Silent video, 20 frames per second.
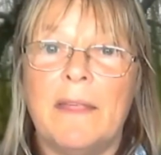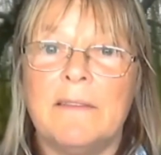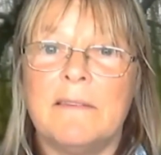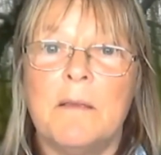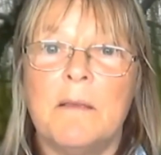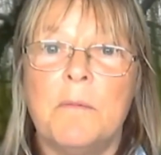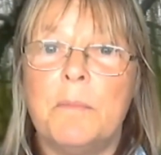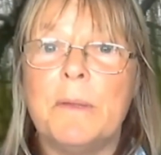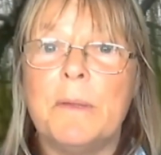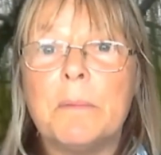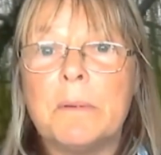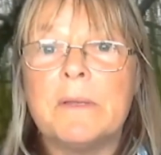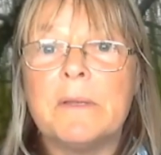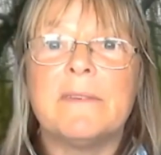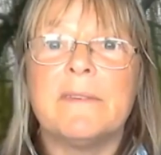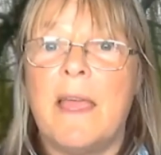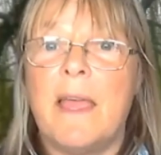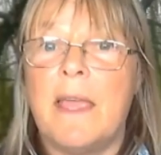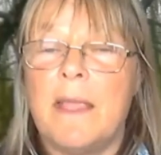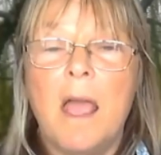And some people are
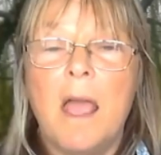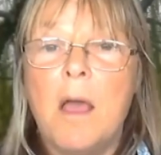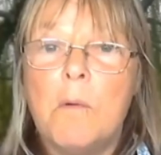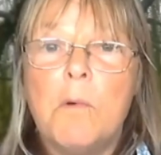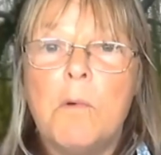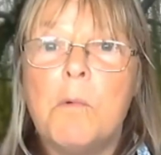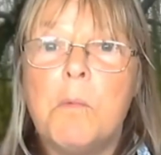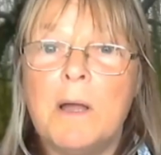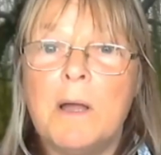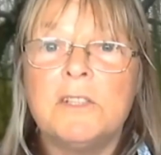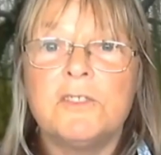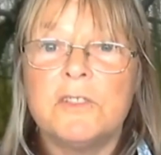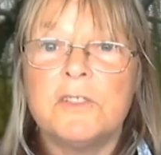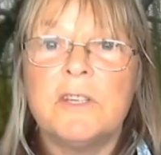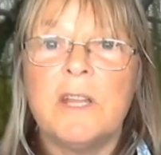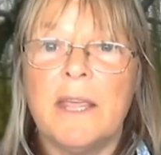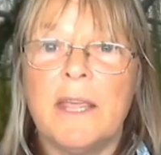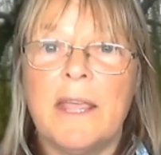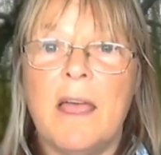saying, well, why should I